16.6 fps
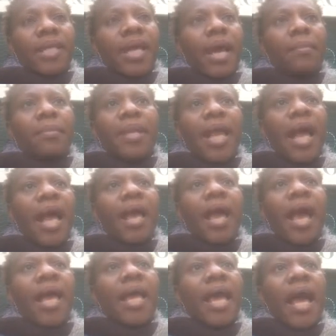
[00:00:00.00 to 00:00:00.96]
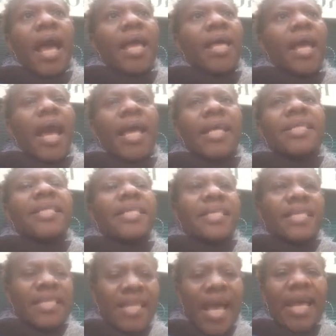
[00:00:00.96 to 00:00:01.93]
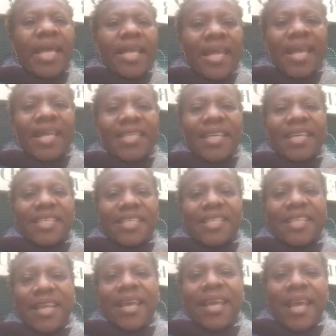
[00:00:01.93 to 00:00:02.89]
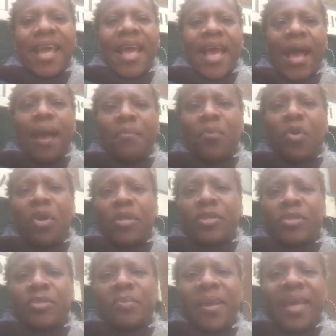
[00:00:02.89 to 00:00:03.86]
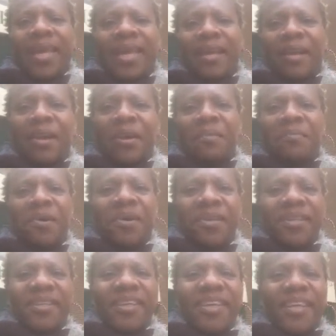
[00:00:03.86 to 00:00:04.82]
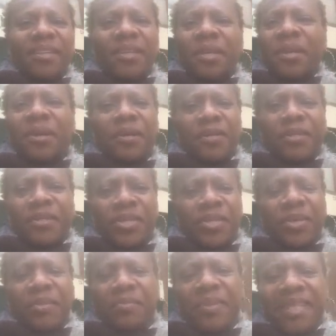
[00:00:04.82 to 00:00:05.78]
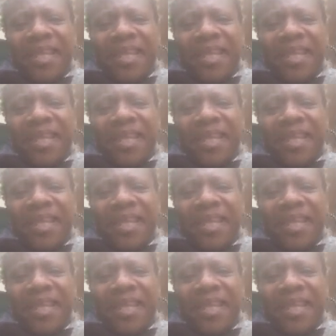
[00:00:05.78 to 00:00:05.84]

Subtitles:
I mean, I decided yesterday, I'm going to make it. Come on. You're not going to shut me